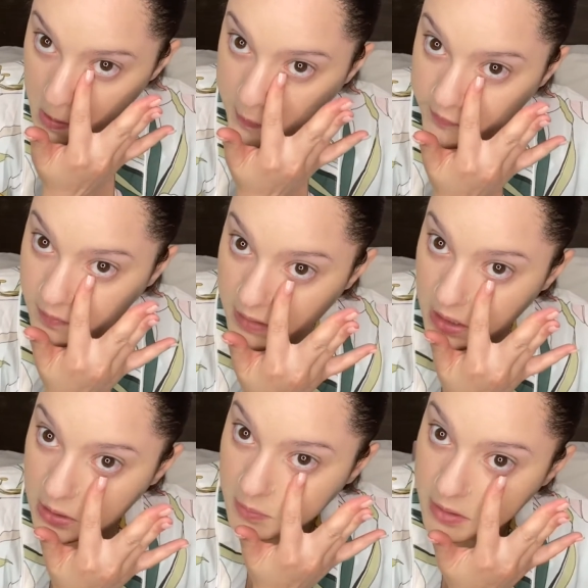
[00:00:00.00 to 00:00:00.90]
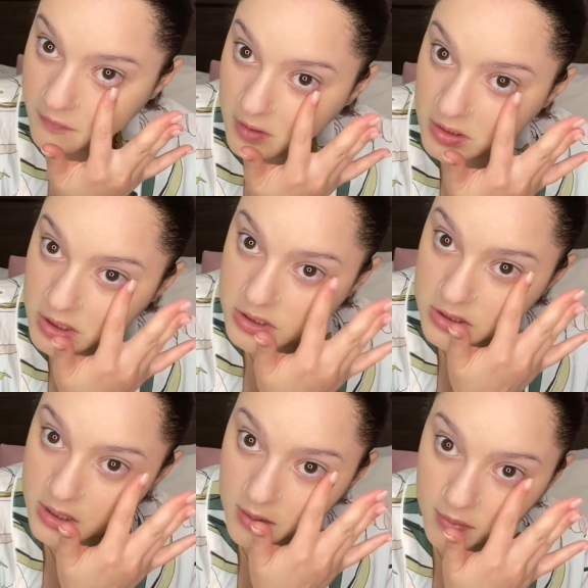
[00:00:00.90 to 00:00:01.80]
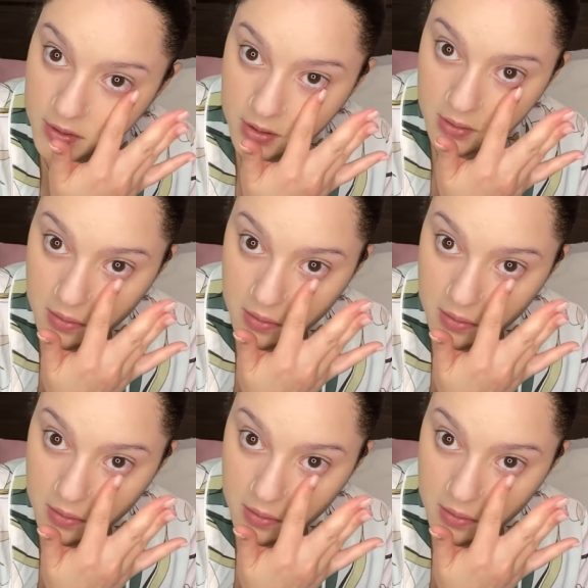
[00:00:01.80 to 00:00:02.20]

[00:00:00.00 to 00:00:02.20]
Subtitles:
from that little bit of foundation that I put on.